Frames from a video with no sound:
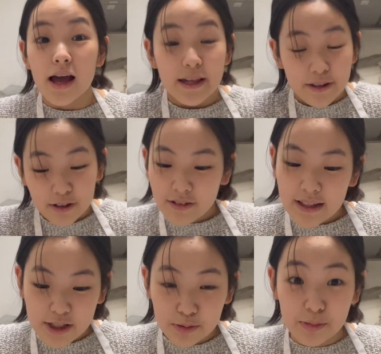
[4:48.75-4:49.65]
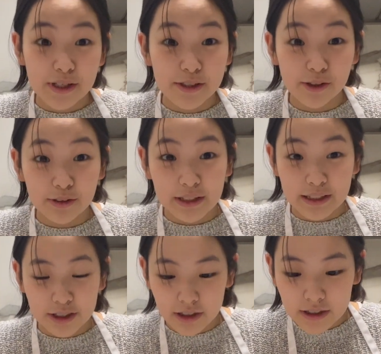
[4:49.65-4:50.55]
It already smells so
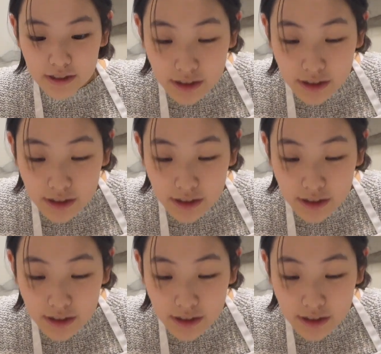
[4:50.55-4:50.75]
delicious.